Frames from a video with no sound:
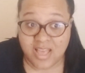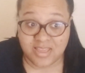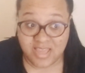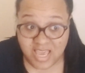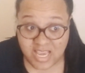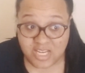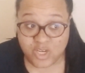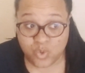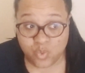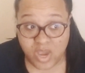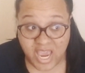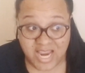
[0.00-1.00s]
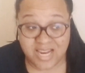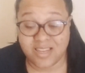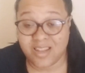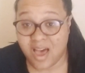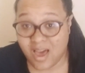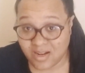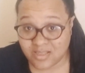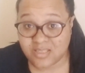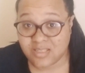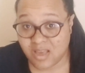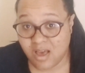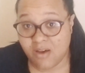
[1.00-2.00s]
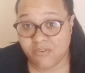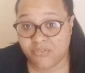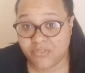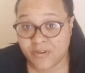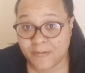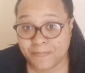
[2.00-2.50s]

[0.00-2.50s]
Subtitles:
they do a lot of stuff